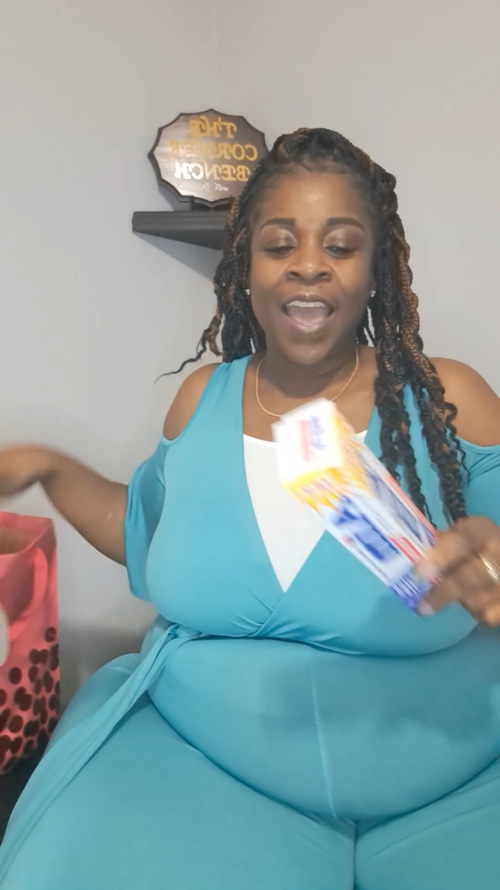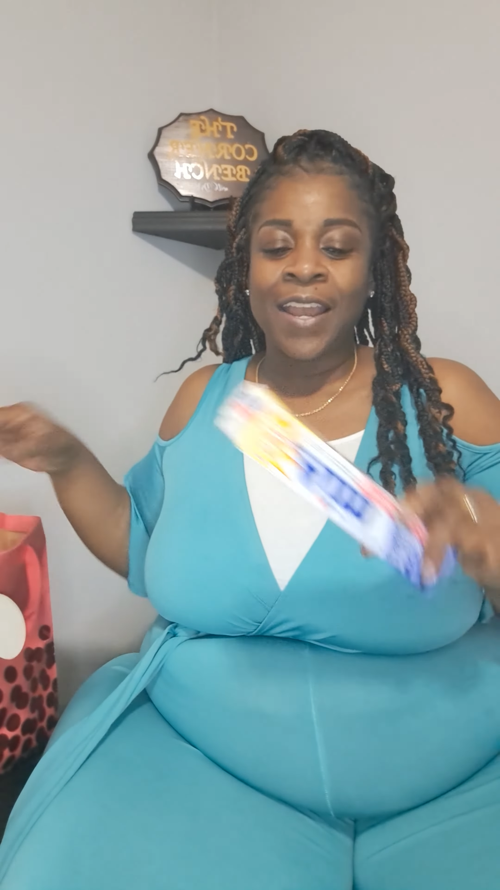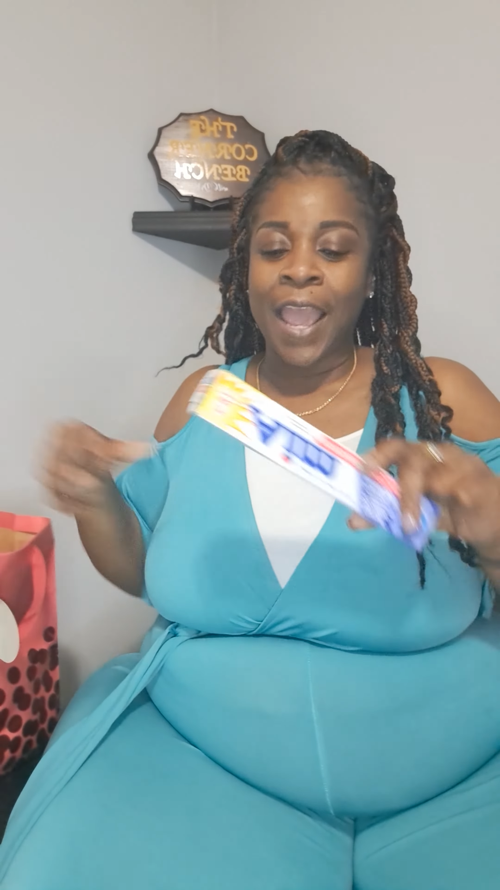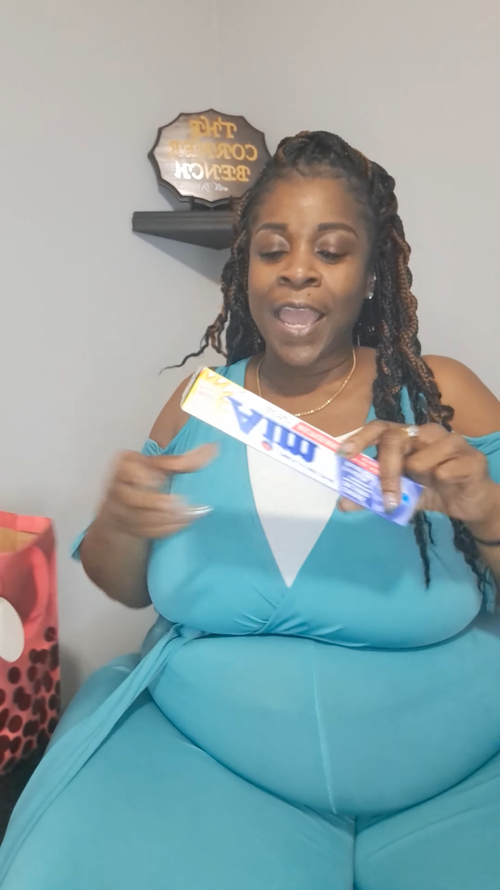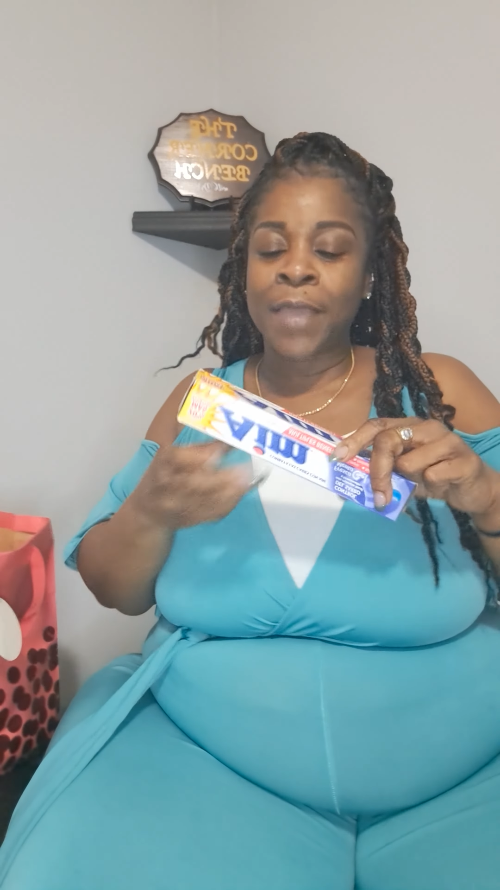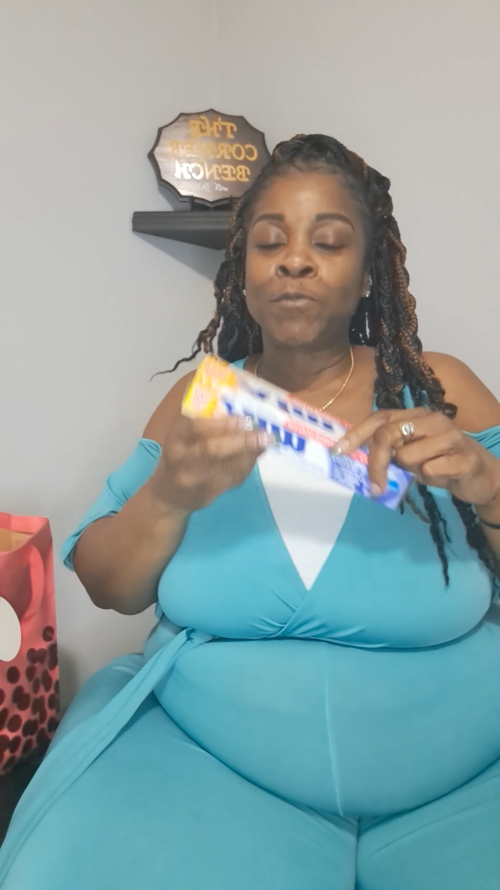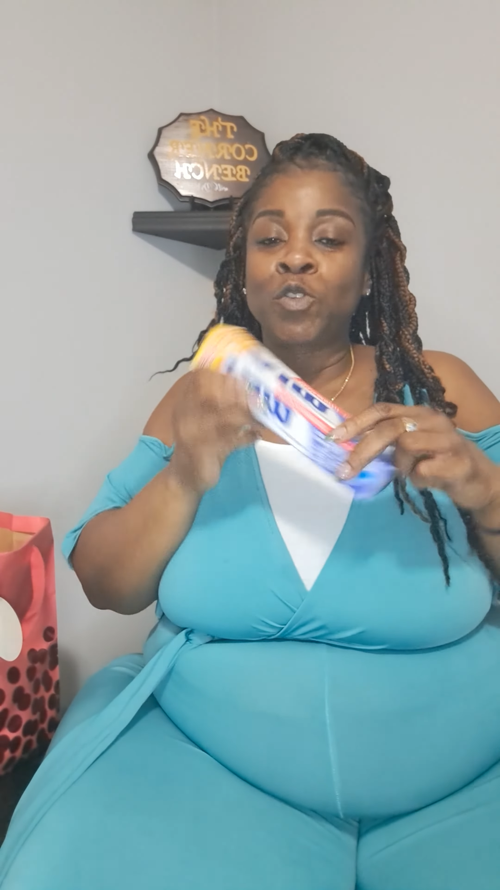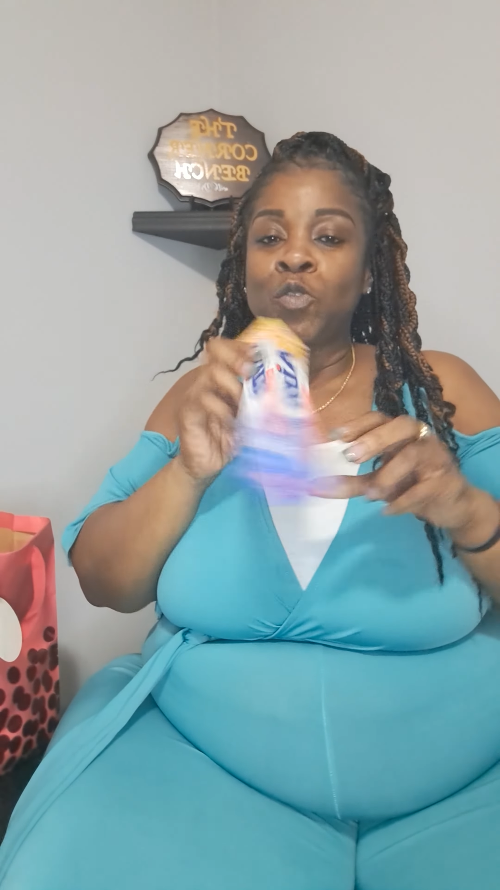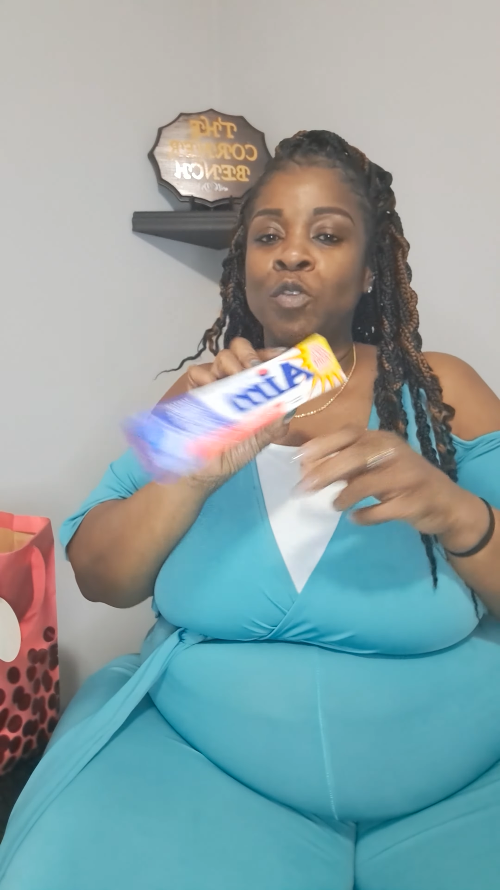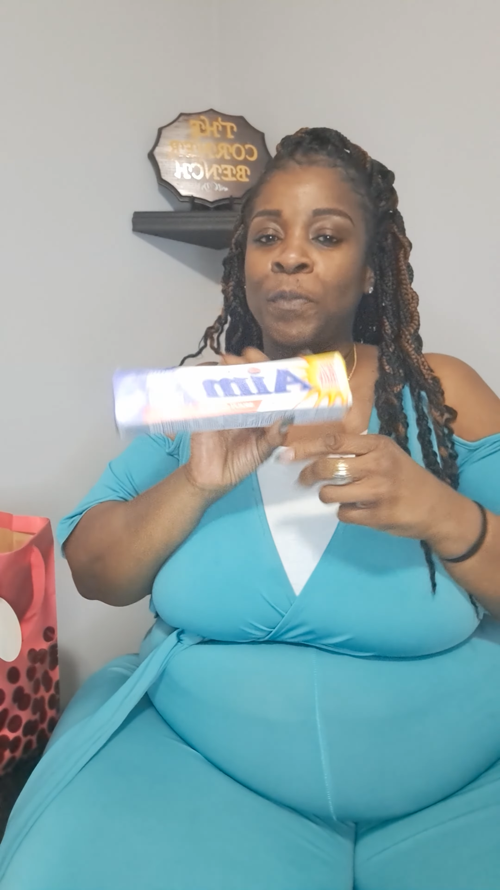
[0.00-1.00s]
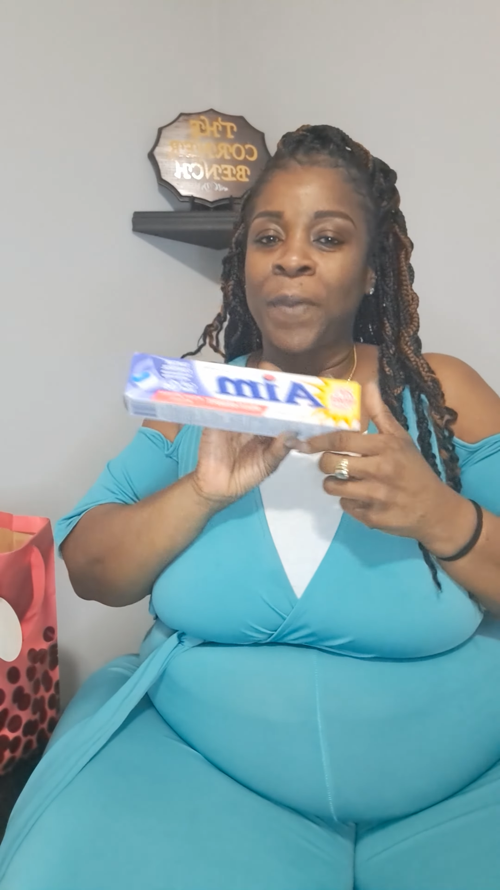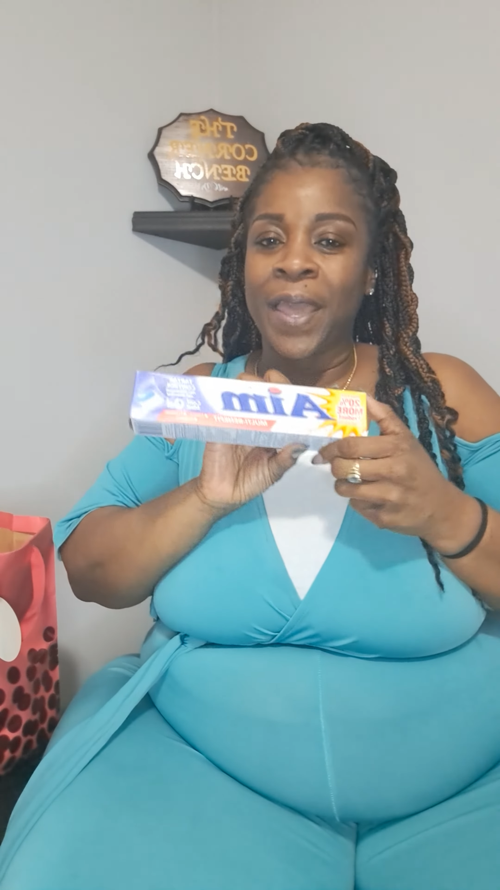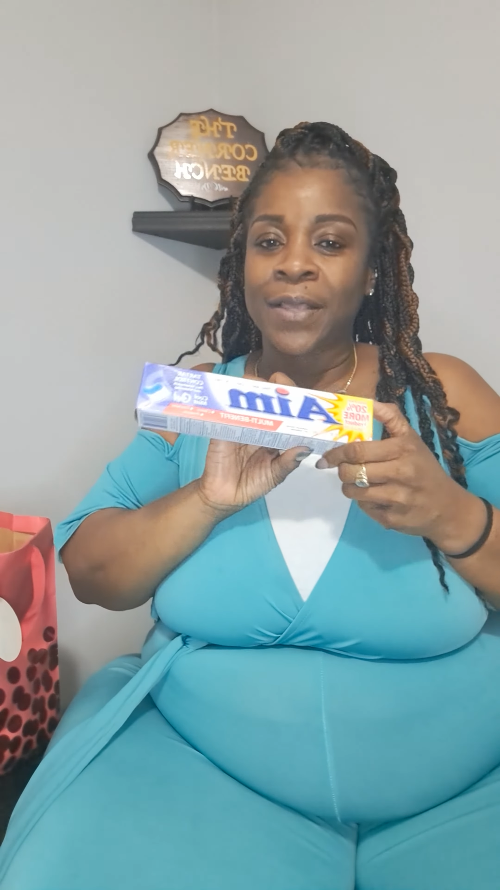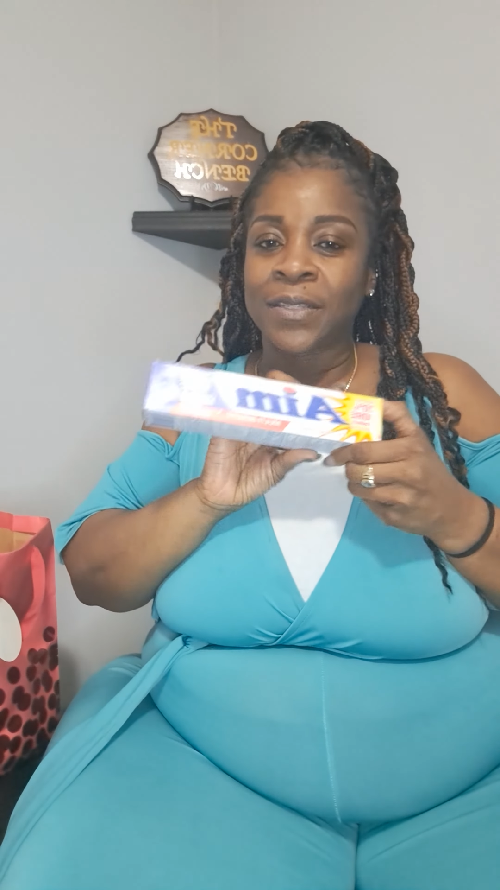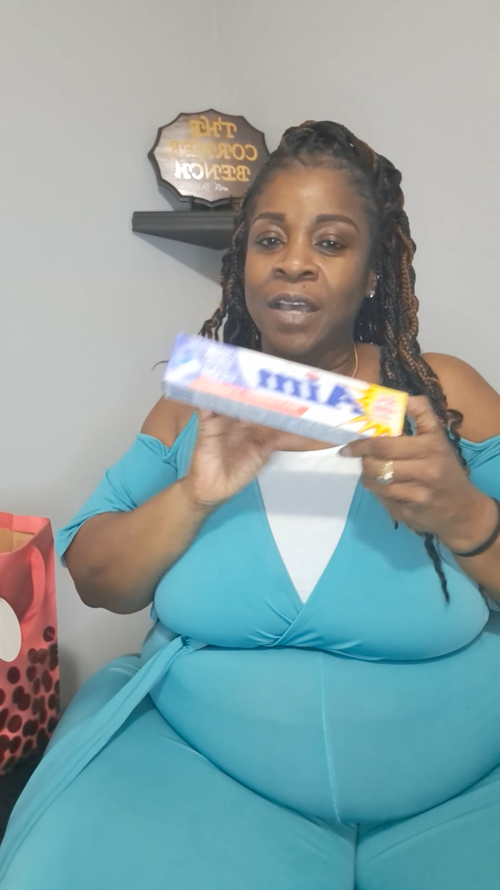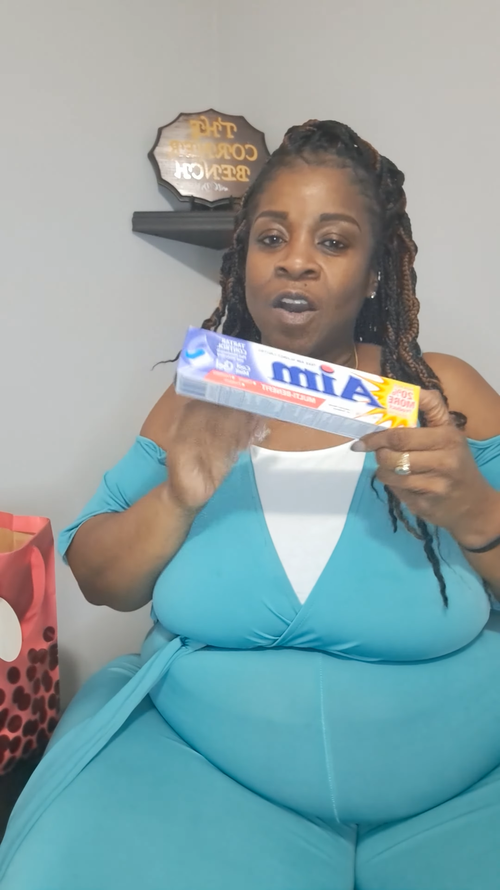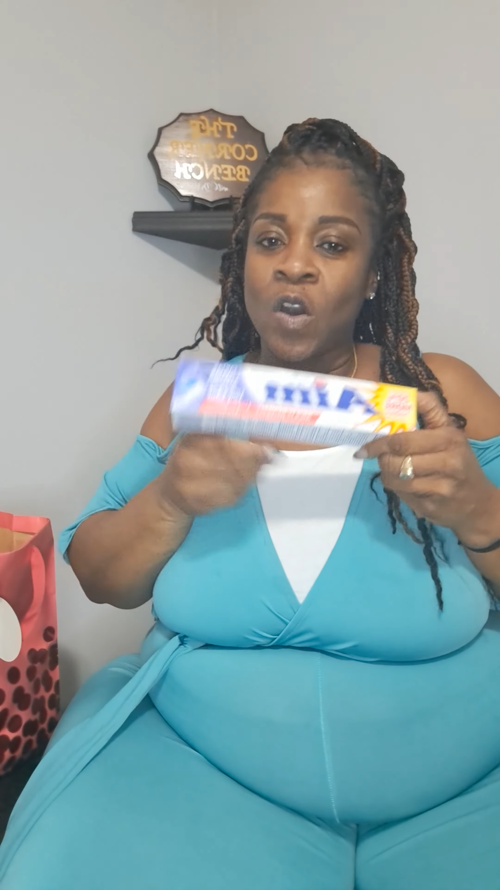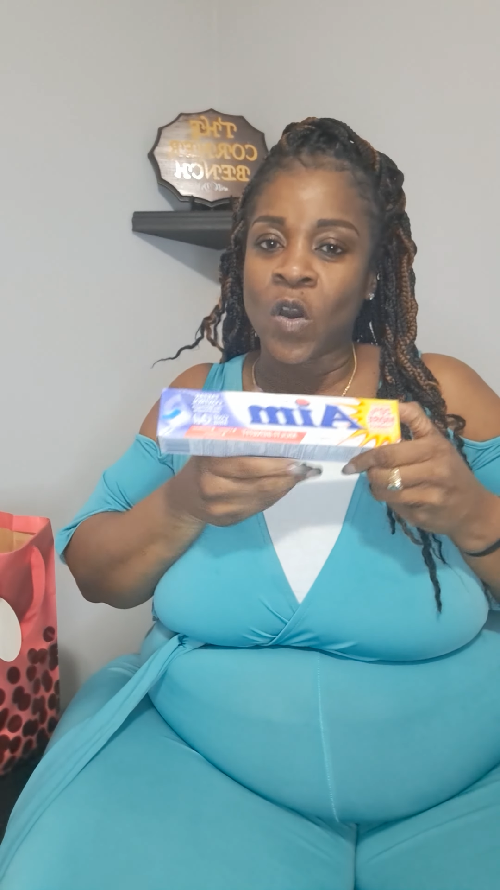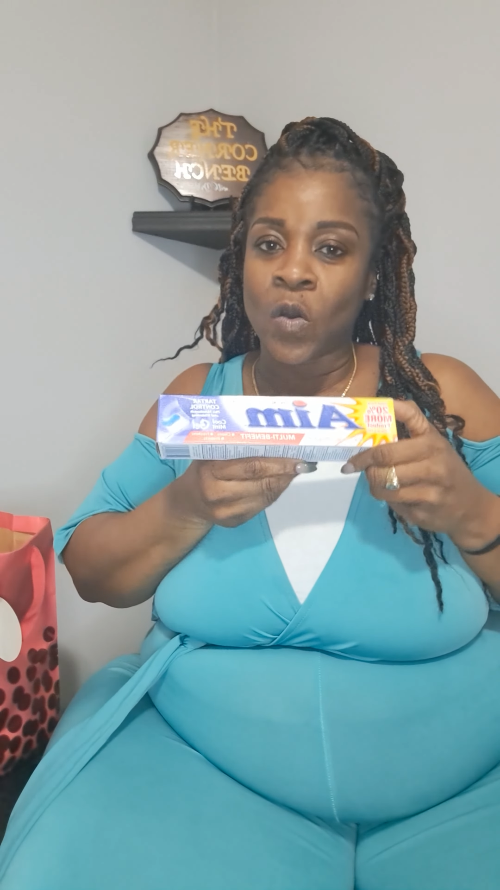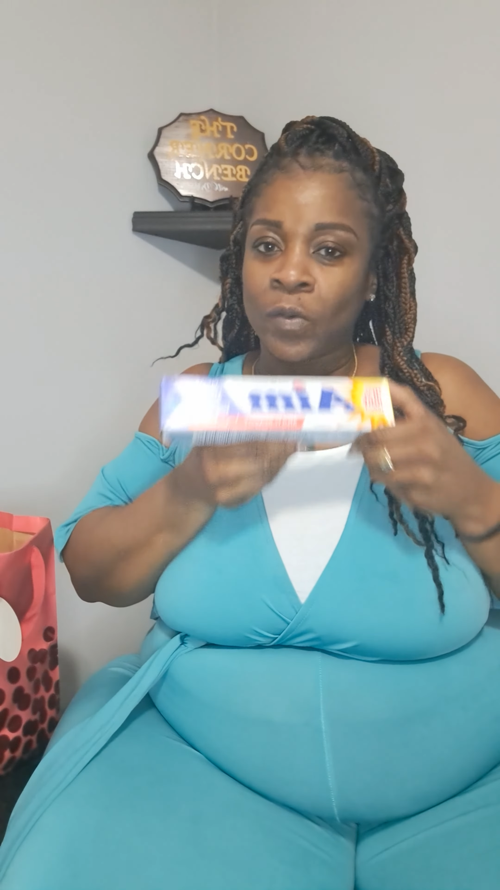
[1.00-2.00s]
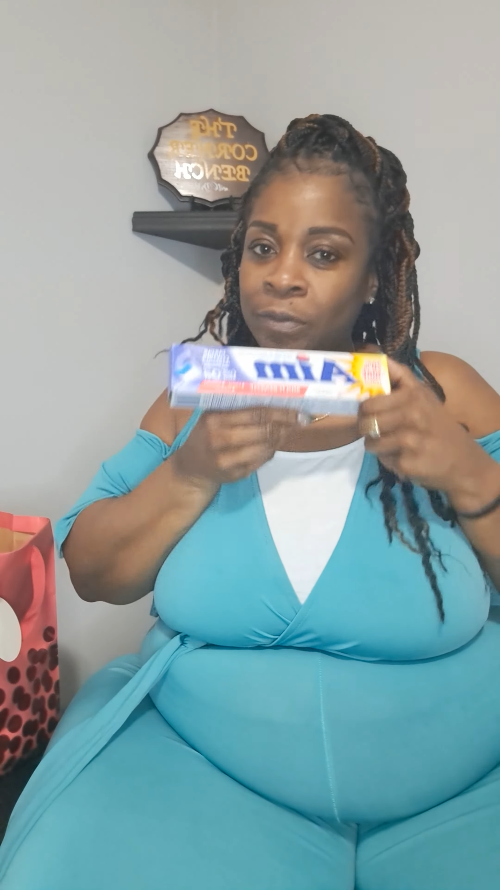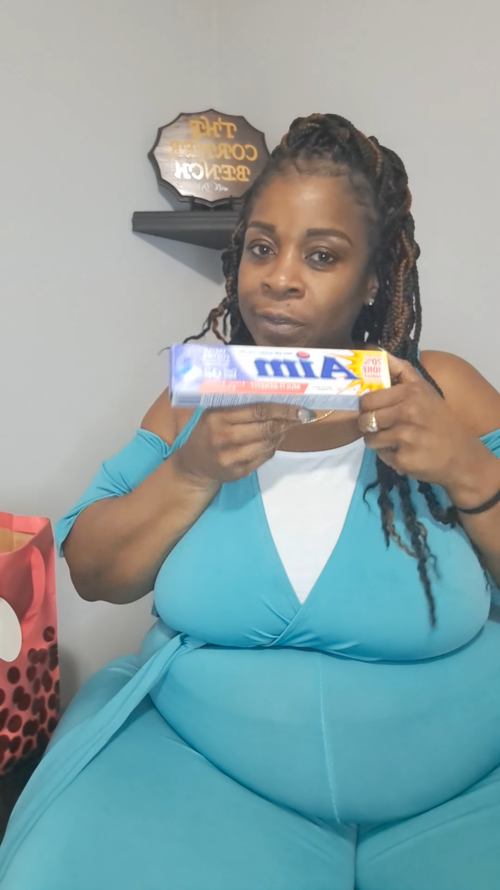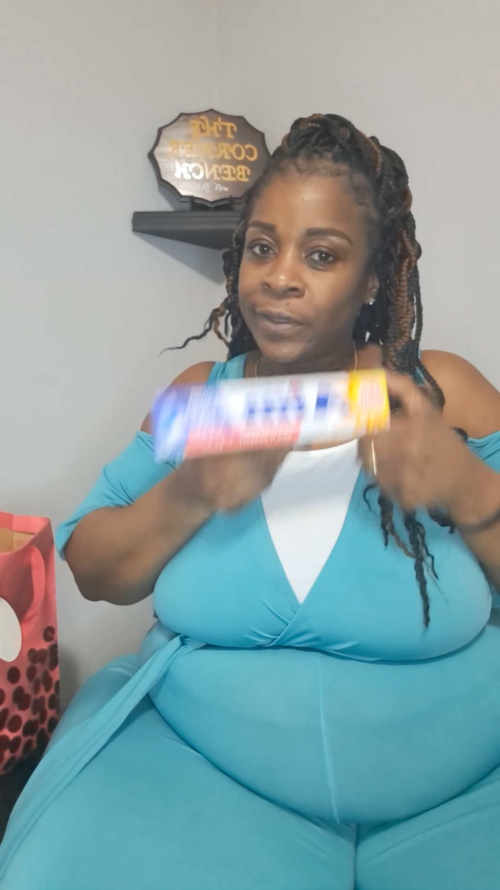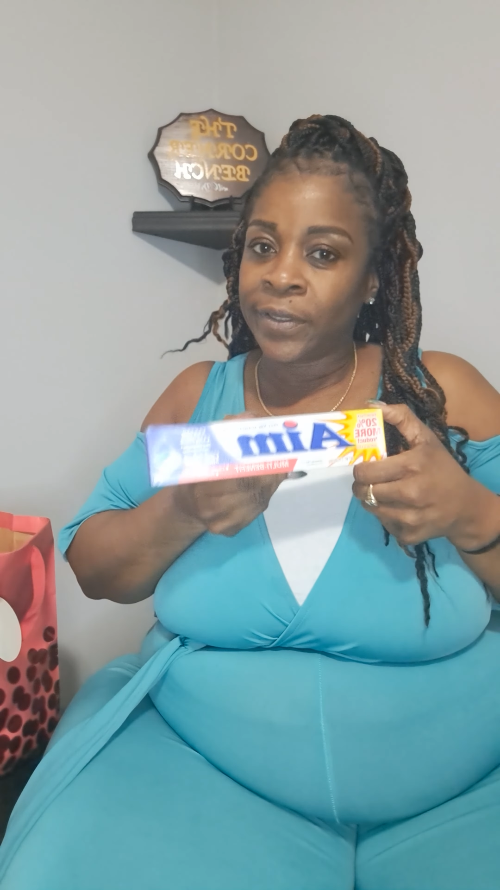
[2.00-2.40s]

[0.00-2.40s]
An AIM toothpaste. Oh,